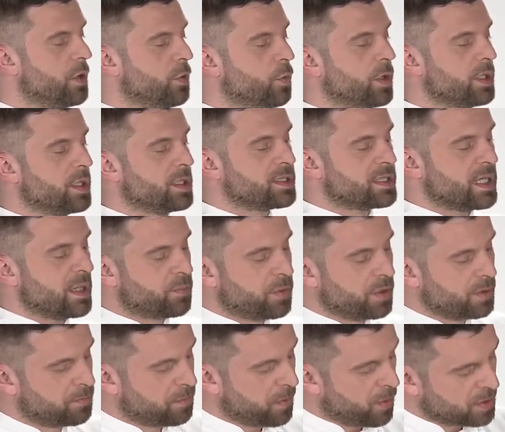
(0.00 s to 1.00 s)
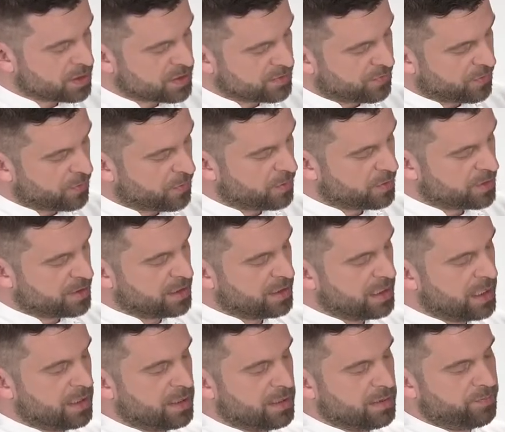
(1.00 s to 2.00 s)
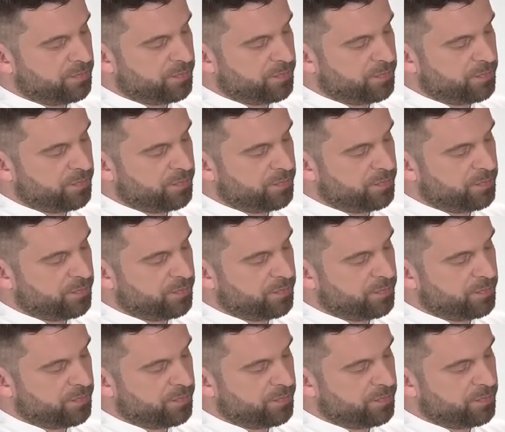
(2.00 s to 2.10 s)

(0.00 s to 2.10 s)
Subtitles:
with a separate box for the lid.